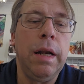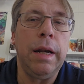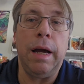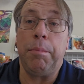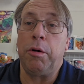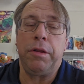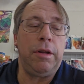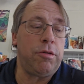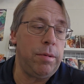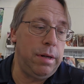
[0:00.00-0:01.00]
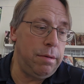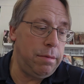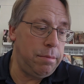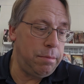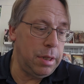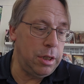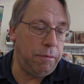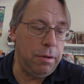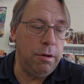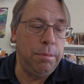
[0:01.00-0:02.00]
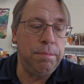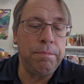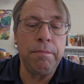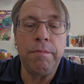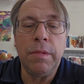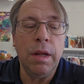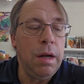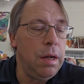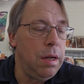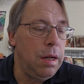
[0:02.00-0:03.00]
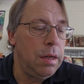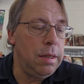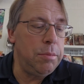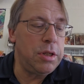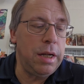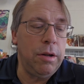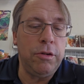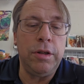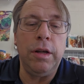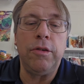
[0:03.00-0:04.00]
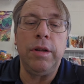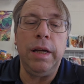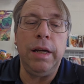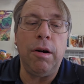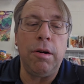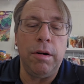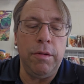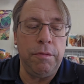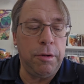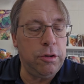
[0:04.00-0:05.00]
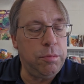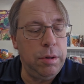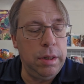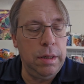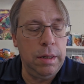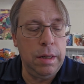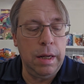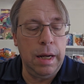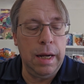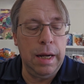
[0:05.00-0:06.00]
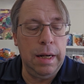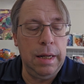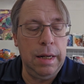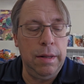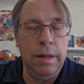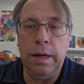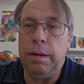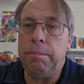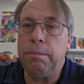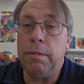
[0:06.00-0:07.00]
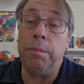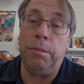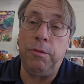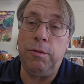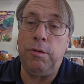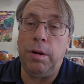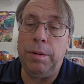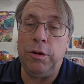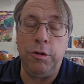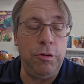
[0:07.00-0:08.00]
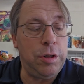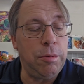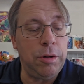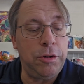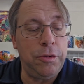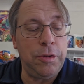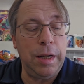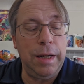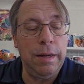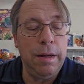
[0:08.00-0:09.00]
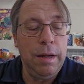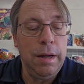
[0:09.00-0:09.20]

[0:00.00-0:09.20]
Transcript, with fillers: Now both of these are written by Jeph Loeb. Tim Sales does the art of the first one, and then in the of the, of issue zero, I should say.